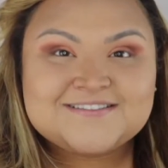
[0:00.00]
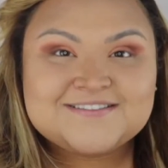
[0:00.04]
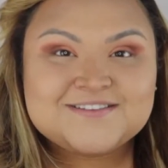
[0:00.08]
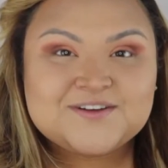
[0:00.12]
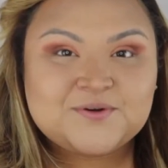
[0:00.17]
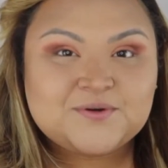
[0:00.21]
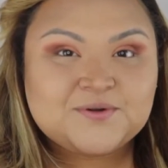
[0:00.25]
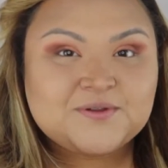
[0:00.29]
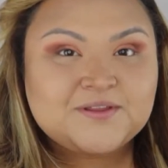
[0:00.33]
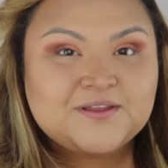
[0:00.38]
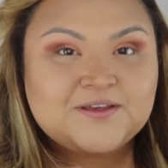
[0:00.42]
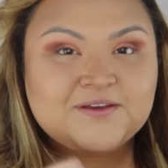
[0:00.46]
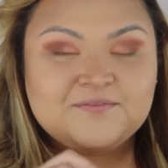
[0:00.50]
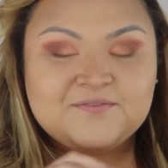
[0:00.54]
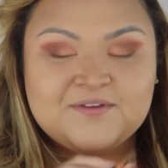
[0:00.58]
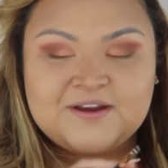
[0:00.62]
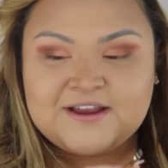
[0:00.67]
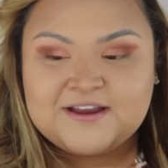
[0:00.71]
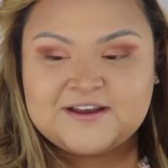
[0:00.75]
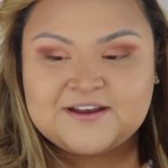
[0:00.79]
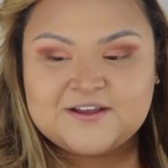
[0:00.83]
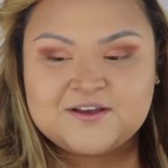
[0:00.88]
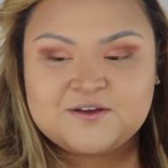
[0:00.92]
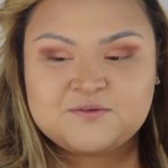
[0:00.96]
totally
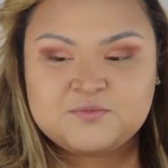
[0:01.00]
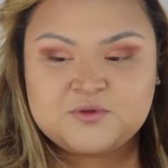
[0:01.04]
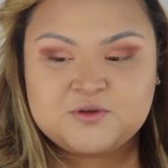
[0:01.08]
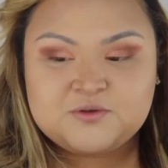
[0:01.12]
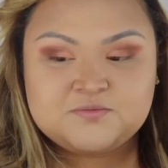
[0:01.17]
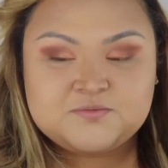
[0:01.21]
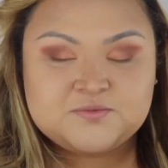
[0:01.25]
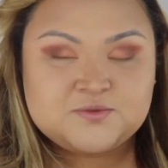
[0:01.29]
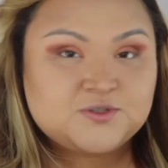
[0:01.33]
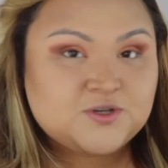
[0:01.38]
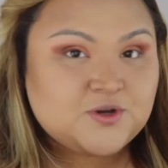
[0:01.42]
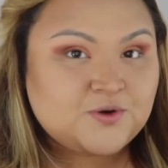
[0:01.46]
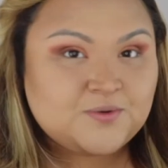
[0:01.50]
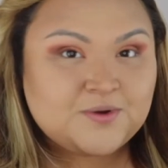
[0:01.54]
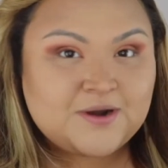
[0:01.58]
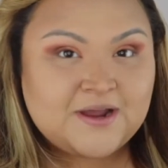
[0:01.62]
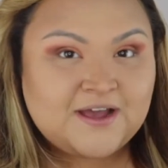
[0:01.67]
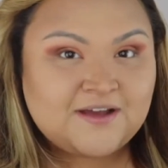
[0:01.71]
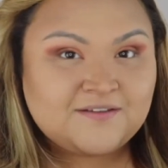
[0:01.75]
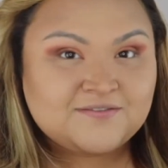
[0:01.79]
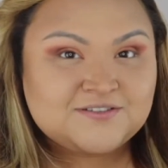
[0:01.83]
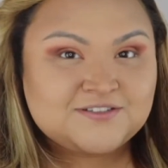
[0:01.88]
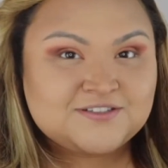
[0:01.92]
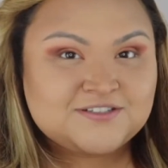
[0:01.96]
random, you don't
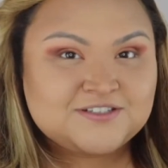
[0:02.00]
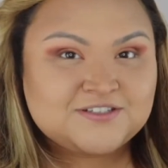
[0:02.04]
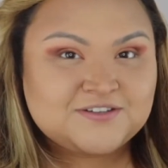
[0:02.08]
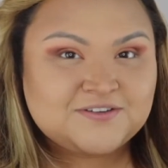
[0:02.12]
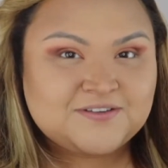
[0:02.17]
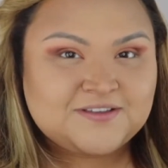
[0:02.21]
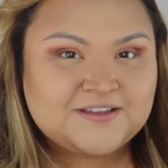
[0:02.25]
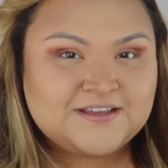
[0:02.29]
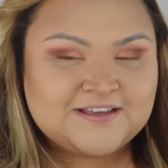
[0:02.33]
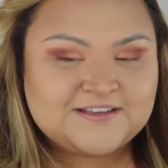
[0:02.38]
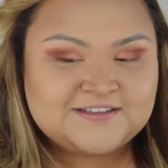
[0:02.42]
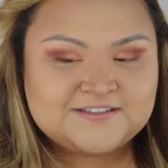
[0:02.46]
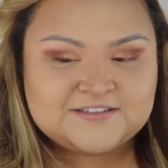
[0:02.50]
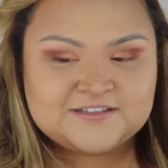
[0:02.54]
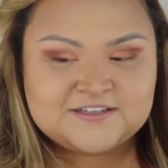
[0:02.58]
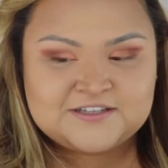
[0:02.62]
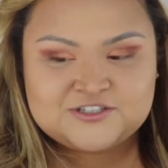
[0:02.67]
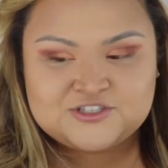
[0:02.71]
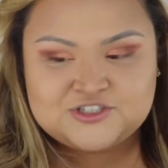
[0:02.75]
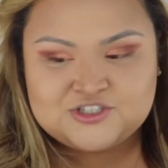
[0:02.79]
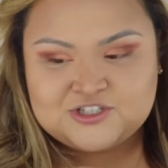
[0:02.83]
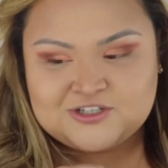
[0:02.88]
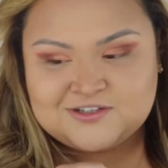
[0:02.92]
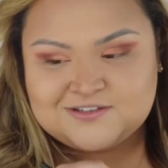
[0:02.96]
have to do this,
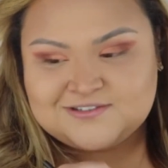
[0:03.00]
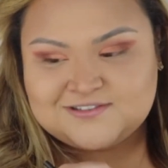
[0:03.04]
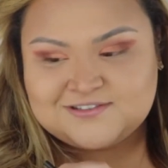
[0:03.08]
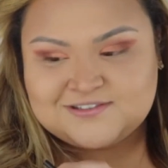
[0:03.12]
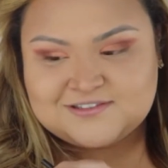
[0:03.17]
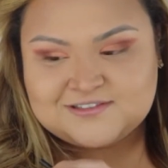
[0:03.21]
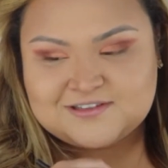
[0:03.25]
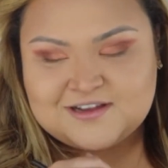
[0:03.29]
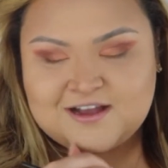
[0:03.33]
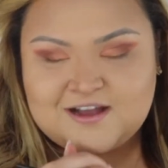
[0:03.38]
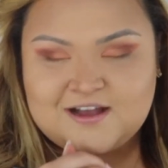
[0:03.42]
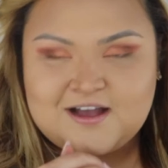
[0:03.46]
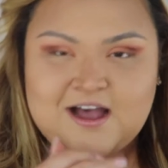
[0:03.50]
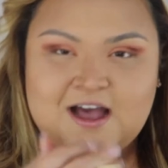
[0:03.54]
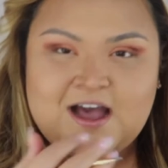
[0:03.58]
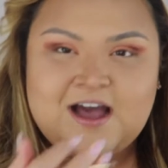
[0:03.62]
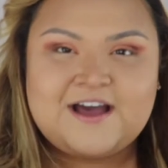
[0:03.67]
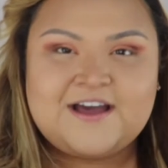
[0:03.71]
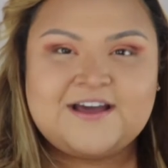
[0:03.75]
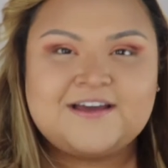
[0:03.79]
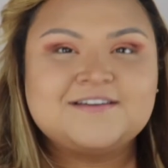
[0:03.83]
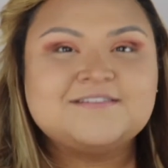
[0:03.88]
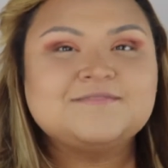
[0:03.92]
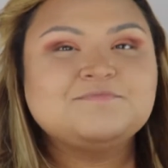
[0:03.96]
it's just
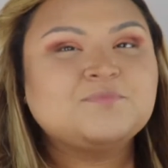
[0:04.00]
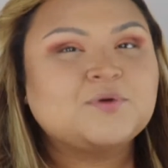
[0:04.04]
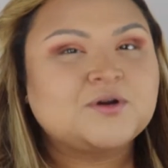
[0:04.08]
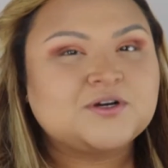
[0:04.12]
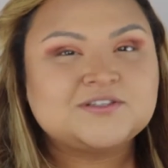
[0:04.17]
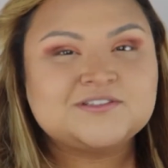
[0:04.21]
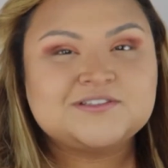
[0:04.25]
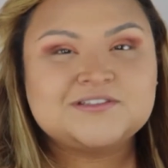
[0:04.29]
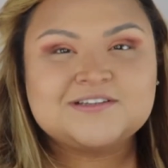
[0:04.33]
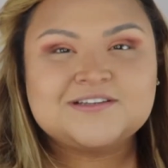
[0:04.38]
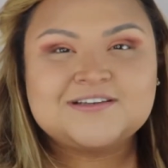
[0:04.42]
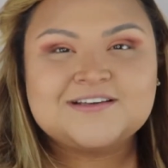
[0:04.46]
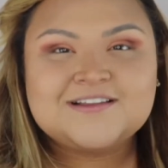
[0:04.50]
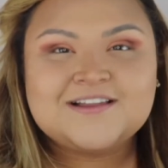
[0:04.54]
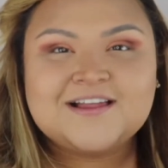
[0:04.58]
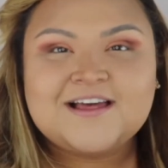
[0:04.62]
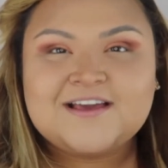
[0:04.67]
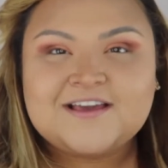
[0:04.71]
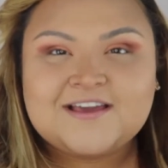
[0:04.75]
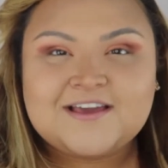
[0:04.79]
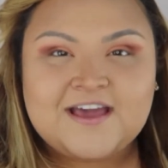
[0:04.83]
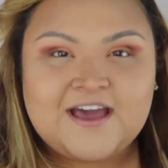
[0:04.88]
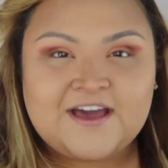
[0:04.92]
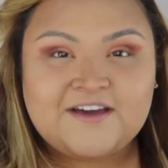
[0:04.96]
I personally
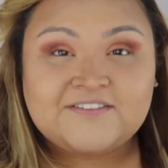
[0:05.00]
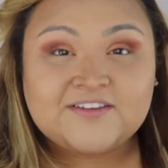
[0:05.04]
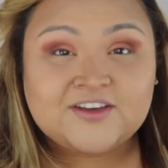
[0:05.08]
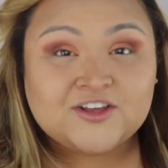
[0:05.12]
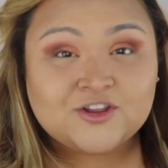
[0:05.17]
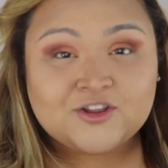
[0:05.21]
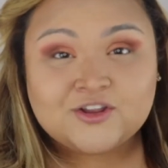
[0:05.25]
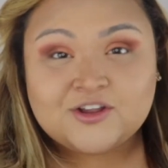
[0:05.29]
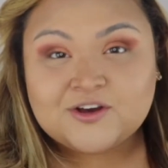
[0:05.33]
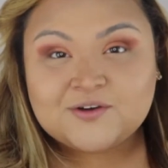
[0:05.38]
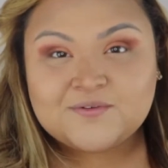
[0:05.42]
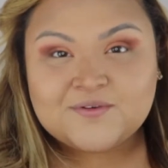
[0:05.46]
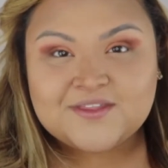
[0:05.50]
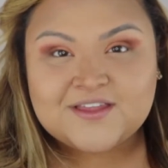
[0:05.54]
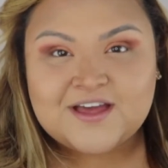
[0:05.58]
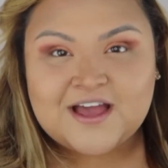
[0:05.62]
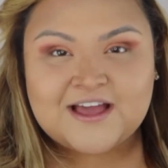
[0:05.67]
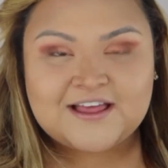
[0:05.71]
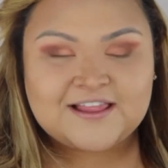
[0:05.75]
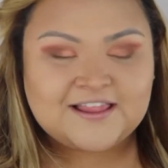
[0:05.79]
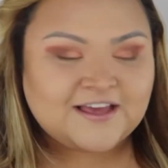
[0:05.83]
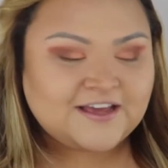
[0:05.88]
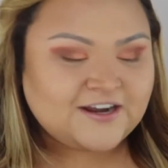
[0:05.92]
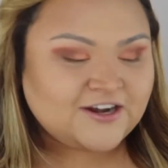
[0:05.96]
like having a look with
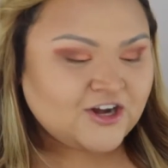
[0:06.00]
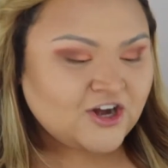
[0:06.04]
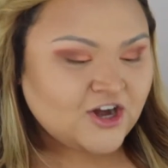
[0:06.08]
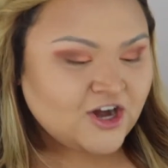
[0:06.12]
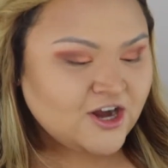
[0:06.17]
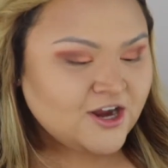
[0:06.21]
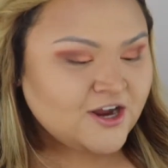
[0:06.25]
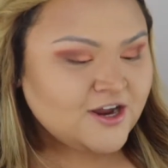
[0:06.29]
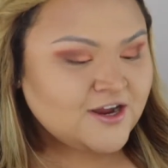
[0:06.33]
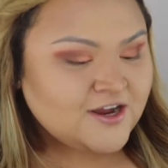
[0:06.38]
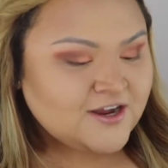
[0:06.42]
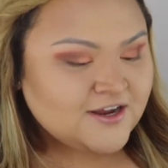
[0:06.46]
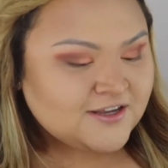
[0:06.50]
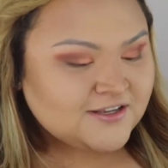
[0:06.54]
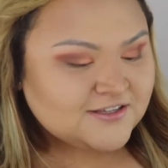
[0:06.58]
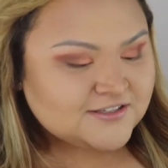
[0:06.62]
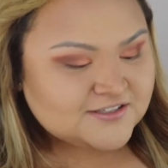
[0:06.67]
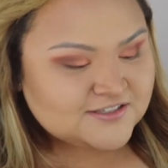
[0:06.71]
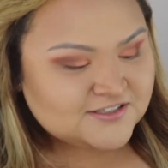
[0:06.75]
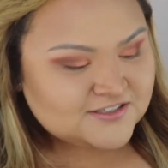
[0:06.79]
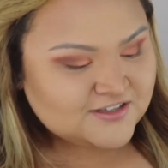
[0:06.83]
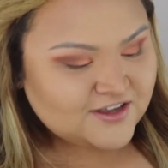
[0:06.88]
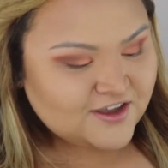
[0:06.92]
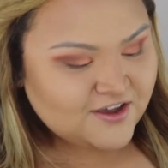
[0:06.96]
eyeliner.
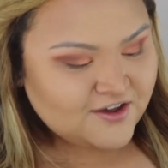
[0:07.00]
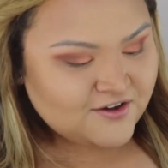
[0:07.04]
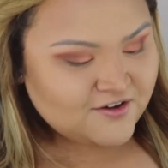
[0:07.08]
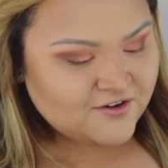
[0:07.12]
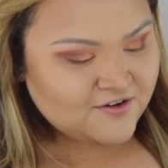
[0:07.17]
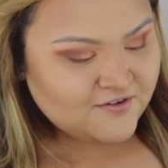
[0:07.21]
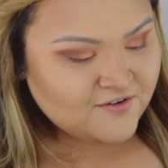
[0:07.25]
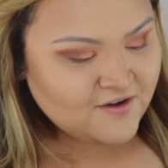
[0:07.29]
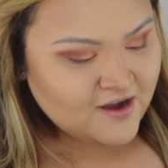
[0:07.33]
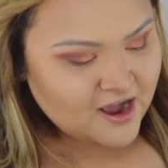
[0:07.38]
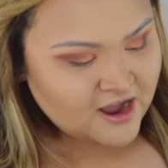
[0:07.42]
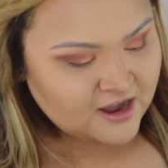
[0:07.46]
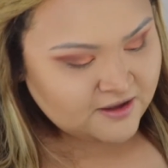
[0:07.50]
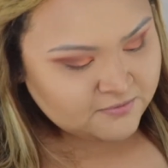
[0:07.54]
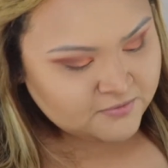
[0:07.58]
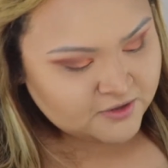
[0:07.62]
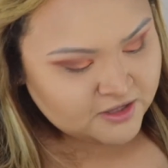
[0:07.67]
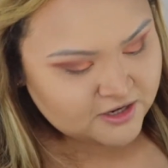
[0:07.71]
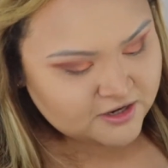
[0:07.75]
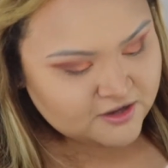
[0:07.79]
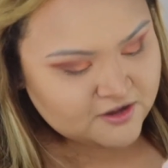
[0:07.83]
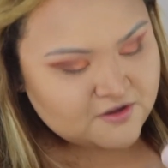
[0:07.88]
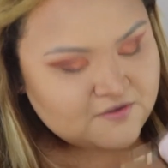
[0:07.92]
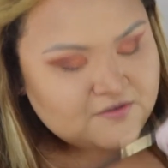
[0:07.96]
So I'm
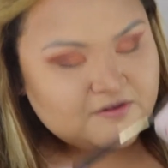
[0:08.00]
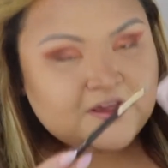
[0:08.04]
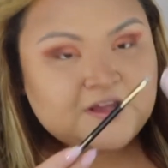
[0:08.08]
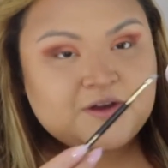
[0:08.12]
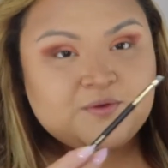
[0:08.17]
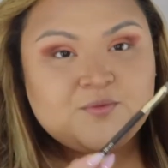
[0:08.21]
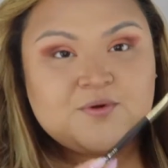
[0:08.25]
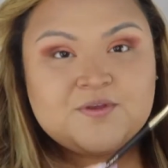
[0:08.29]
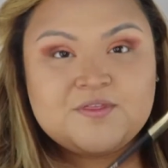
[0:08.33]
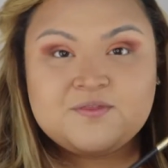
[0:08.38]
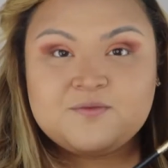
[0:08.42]
going to go in with